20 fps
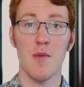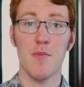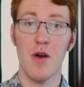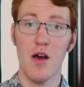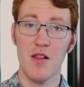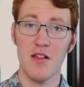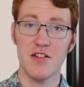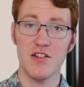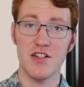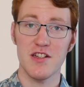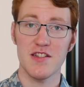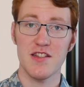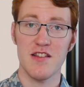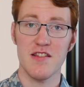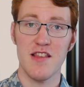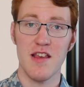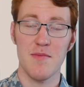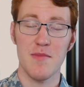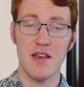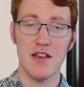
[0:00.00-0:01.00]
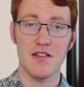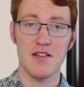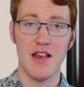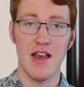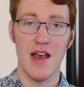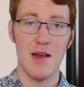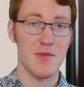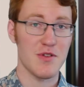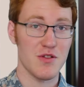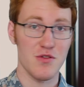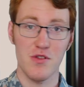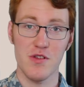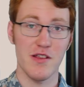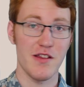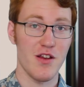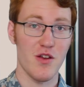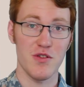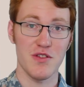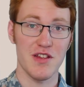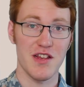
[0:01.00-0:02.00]
Apologies that makes
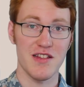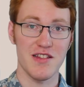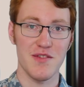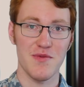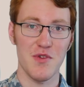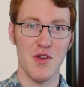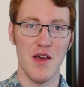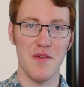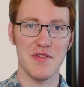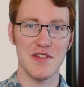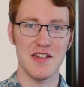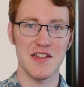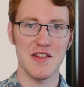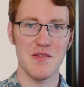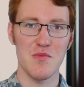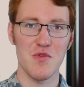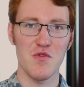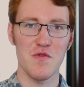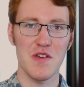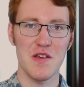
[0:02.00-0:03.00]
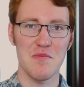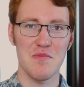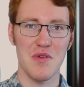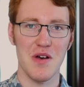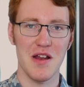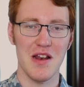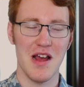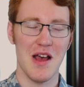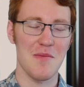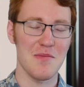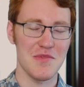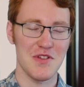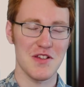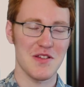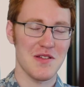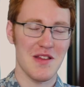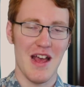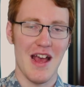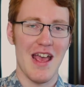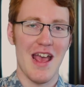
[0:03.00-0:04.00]
absolutely no sense if you haven't seen the movie, but
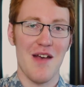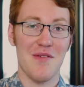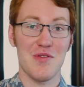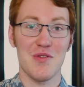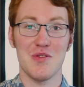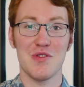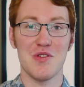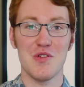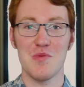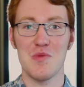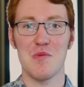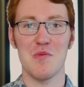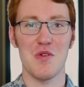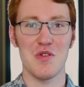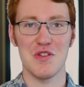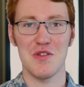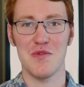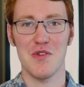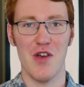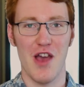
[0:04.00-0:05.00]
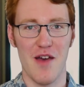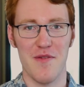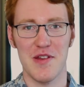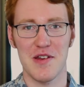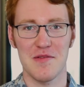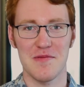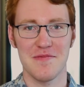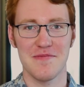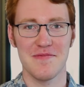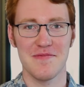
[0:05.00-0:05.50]
I have to assume that most of you haven't.